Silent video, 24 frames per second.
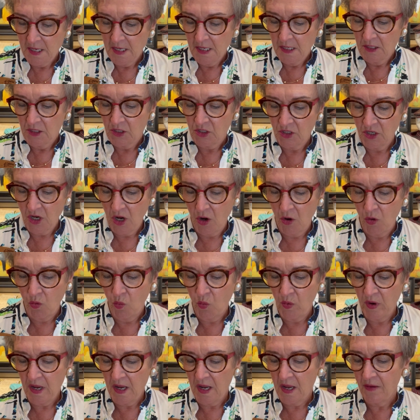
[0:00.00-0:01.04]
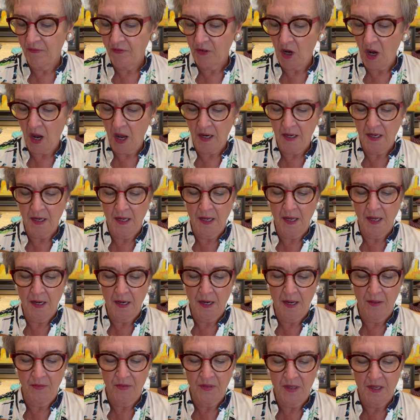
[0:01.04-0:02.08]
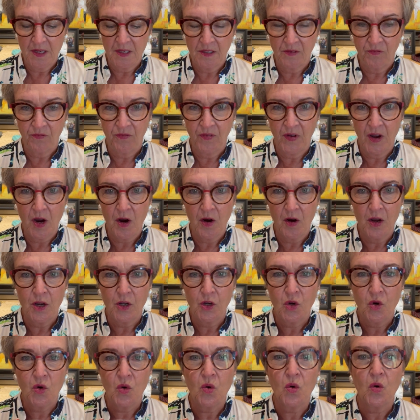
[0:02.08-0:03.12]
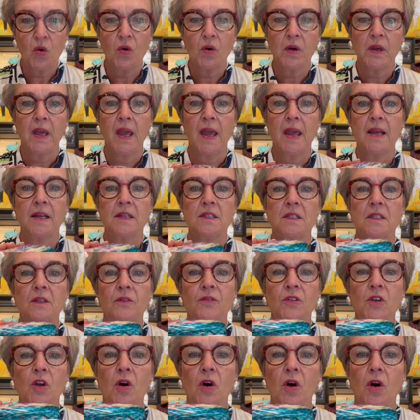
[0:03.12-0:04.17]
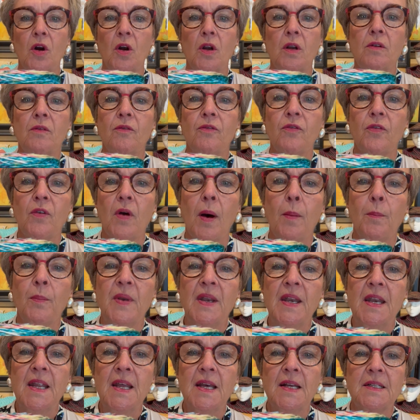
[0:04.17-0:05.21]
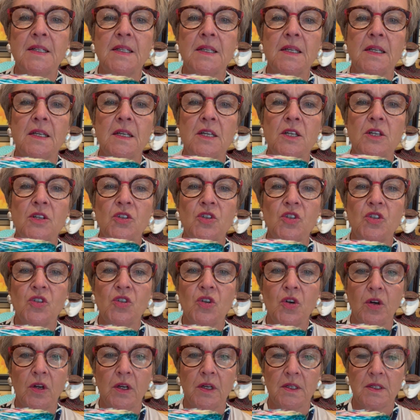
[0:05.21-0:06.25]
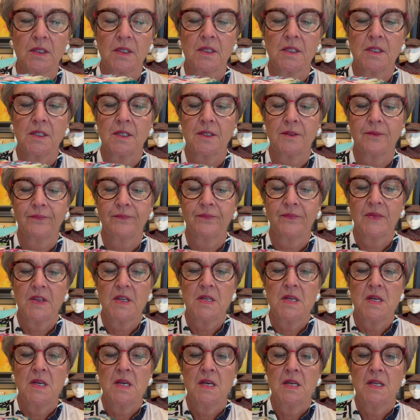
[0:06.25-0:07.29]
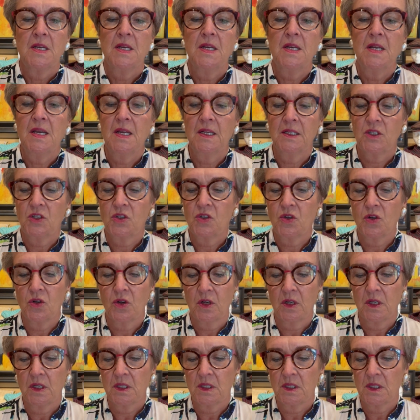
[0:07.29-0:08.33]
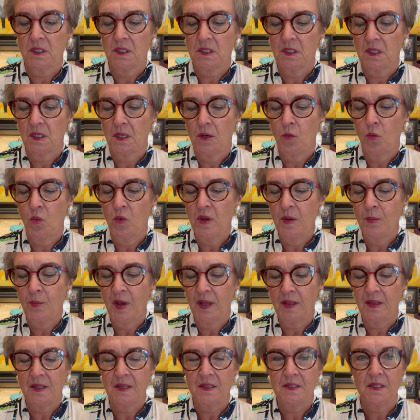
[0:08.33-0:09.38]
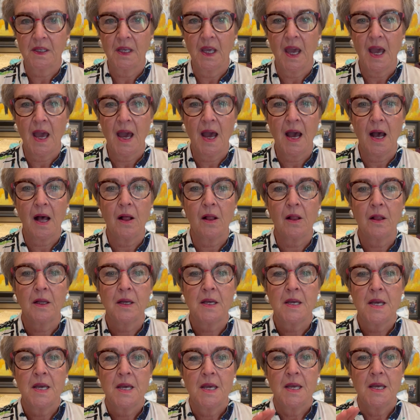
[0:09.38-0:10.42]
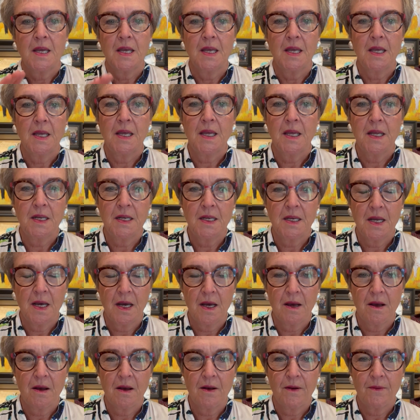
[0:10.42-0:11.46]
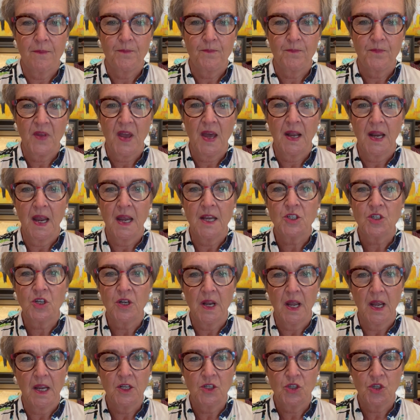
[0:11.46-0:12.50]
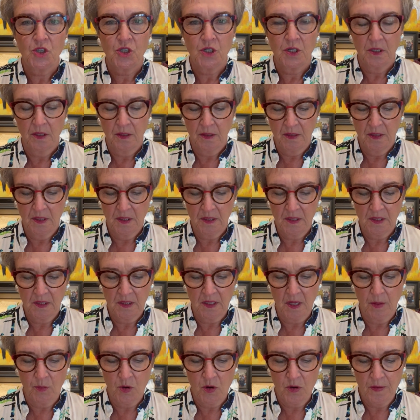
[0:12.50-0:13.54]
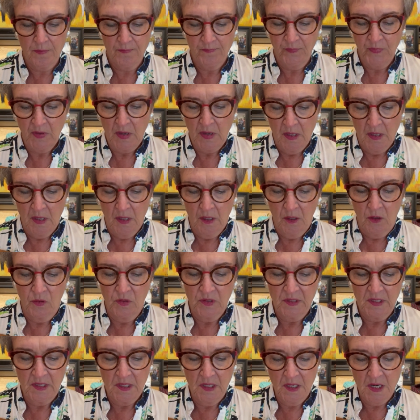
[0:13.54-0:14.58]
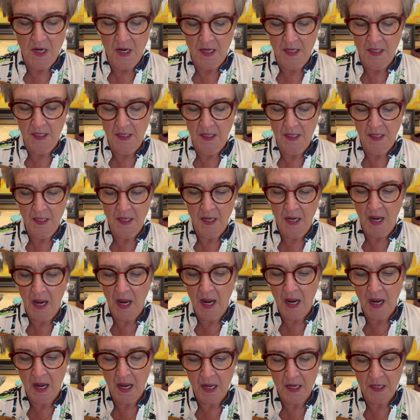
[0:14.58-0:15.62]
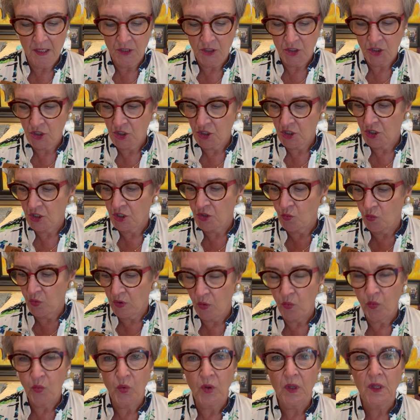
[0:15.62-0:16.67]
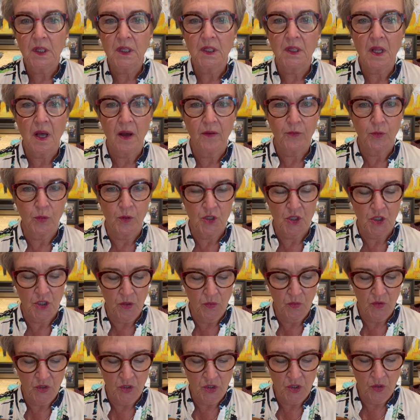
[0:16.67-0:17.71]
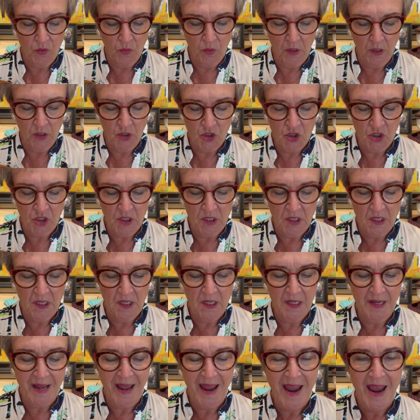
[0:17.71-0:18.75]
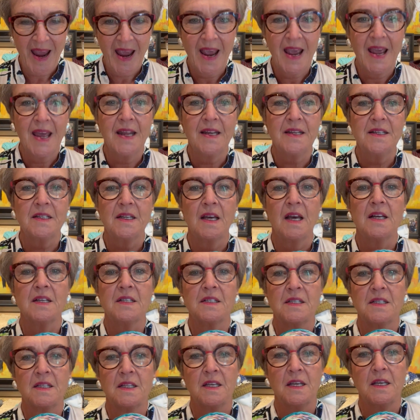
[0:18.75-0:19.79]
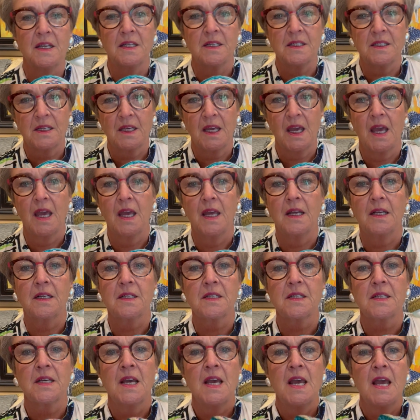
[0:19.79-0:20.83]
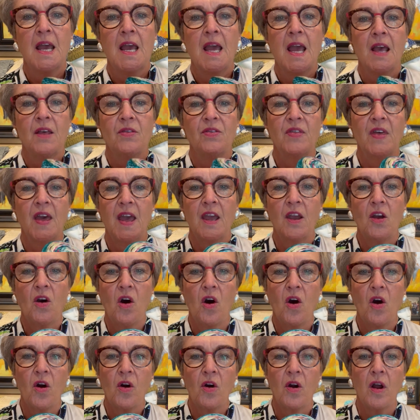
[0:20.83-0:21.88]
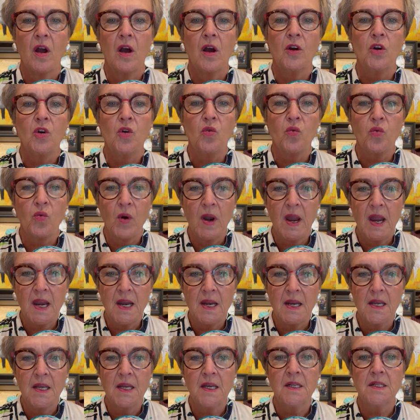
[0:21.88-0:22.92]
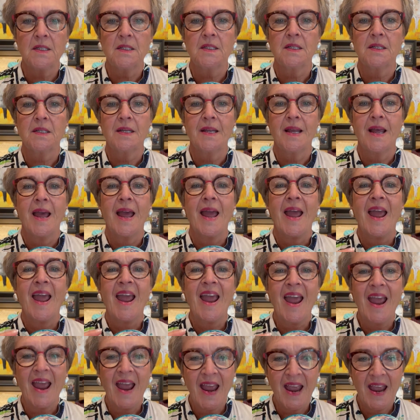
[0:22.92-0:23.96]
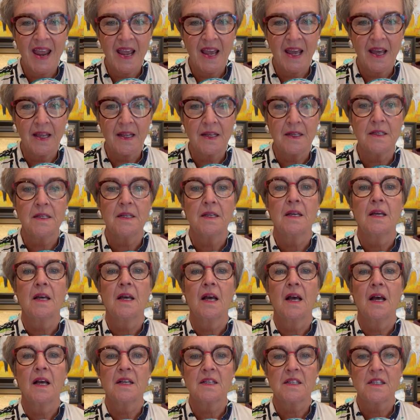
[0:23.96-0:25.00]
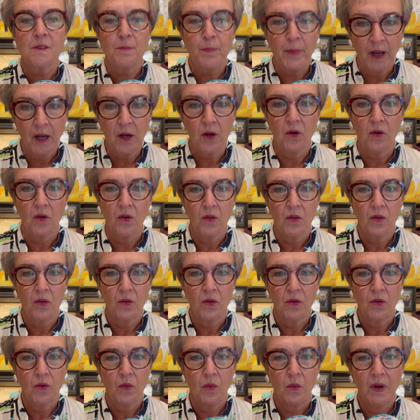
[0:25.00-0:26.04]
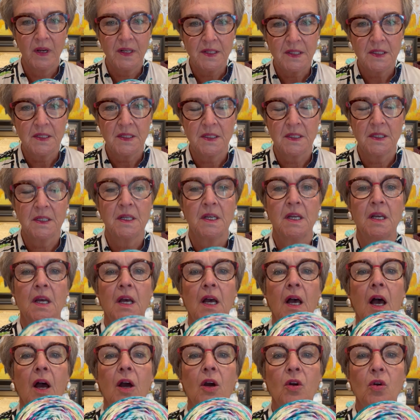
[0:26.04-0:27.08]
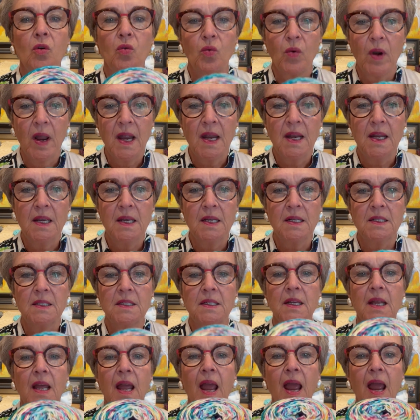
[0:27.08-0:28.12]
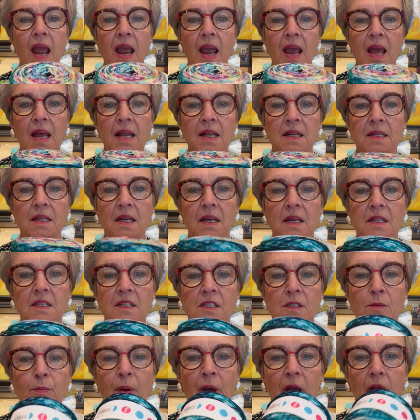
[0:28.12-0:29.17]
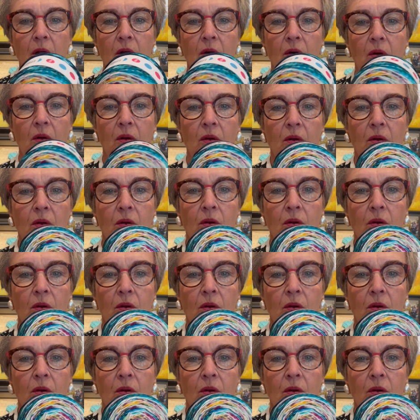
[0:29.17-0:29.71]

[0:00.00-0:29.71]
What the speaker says: So we have gotten in these very cool cakes of yarn from Knitcircus. Knitcircus. We met this gal in at H&H this summer. Chrissy and I did, and we really loved what she was doing. She hand does these cakes. They are a gradient and a speckle. What? A gradient and a speckle.